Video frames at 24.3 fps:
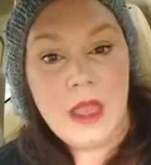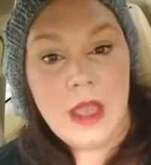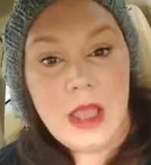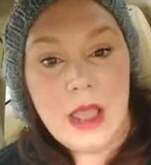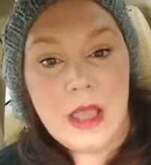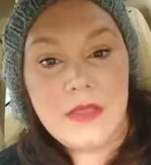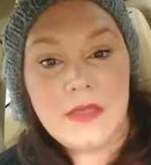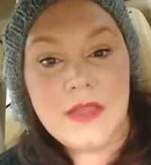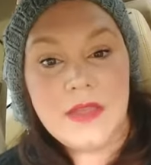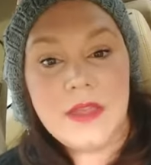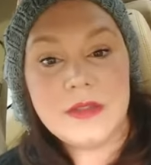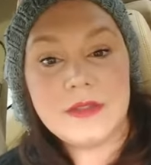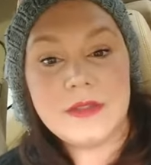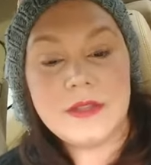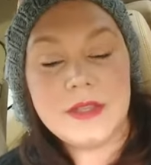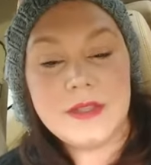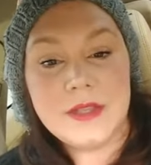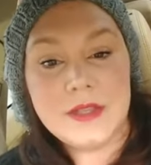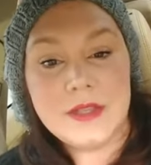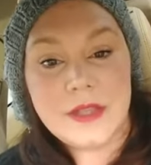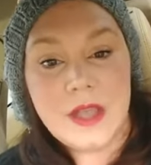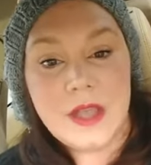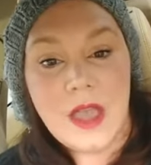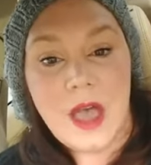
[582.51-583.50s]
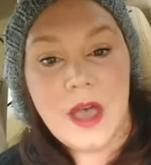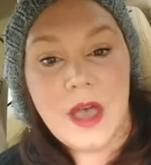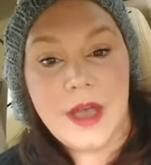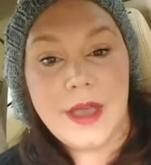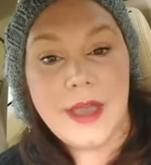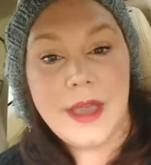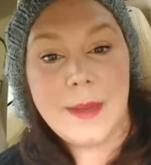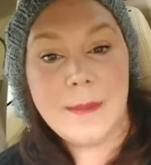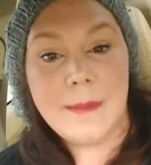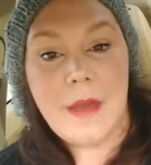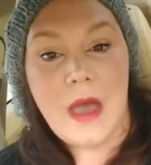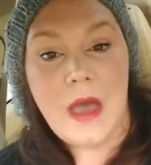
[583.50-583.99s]
And this is a
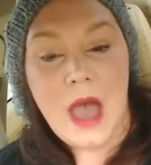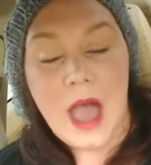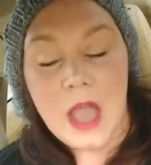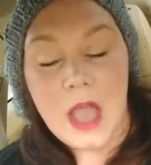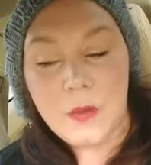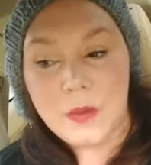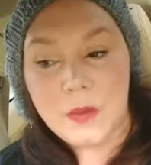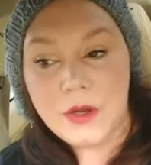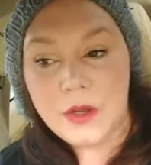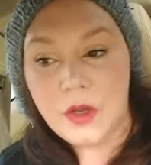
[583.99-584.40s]
time I would